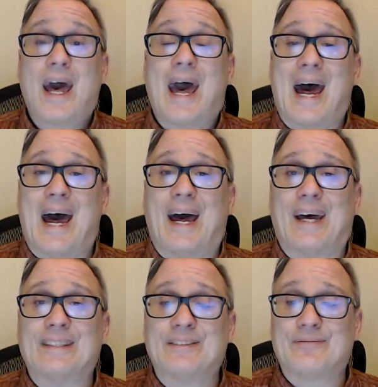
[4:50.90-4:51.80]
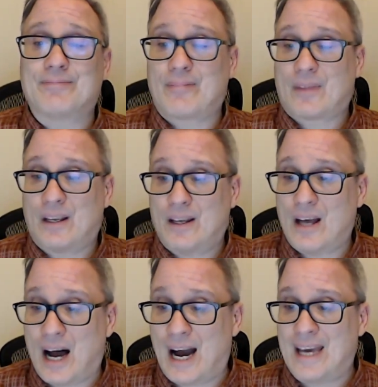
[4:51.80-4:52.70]
And
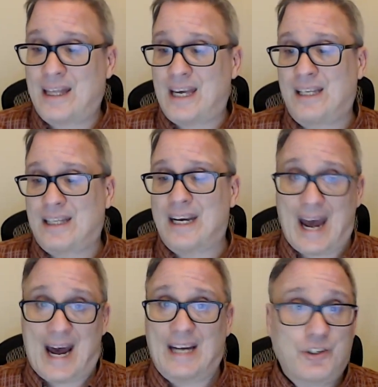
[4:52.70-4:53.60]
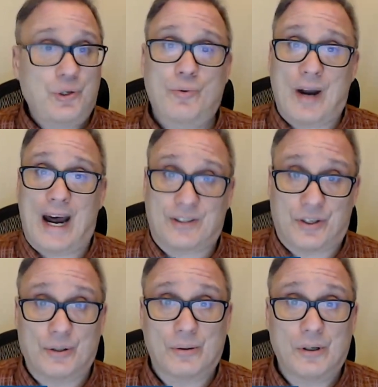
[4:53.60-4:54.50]
I think that Aatu
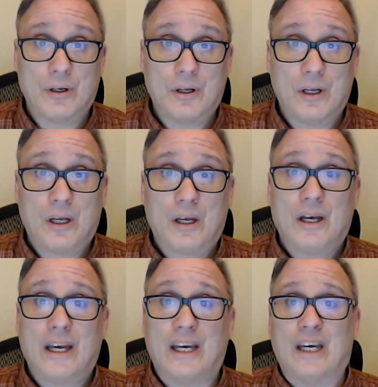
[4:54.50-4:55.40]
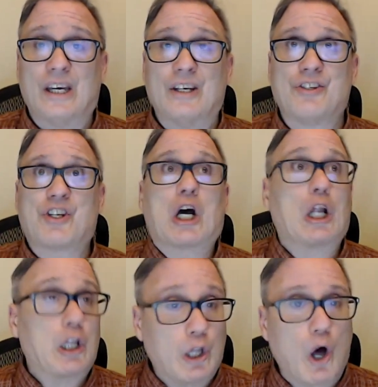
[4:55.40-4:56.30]
Raty is
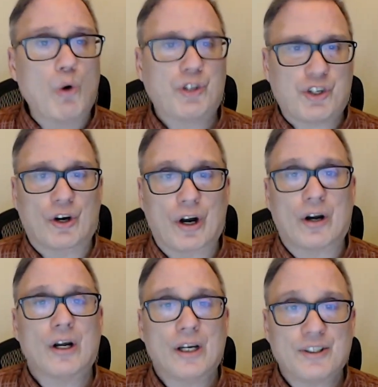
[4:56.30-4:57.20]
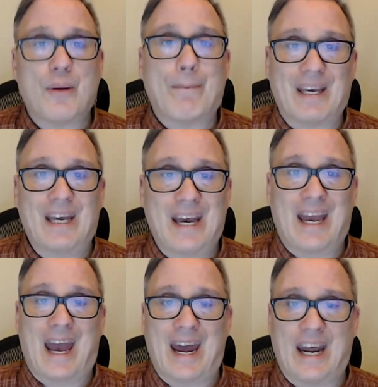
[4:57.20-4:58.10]
closer to being
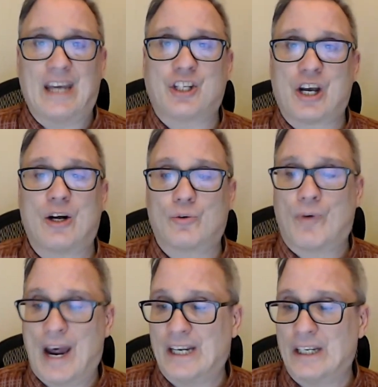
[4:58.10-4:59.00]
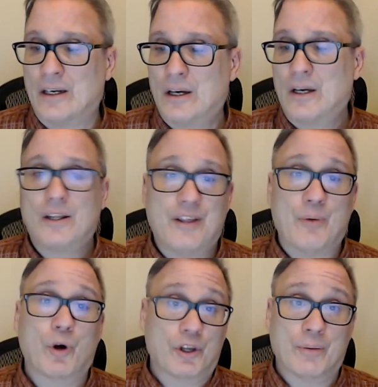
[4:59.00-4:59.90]
NHL ready
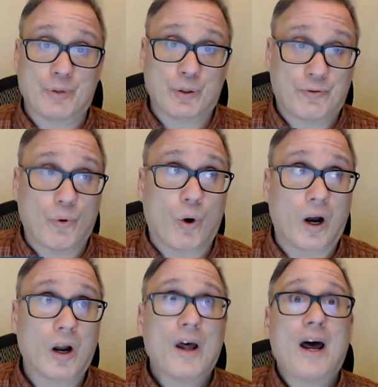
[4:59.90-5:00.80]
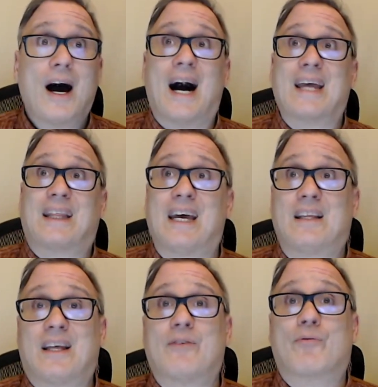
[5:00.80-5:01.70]
than William Dufour. I
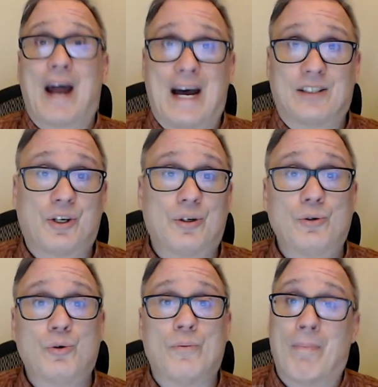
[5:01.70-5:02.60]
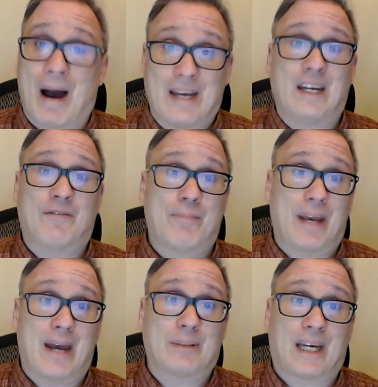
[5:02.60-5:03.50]
think that Ratu might even
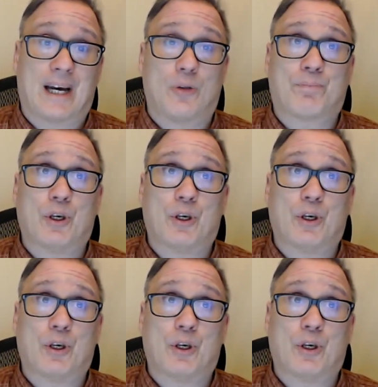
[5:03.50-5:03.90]
be able to help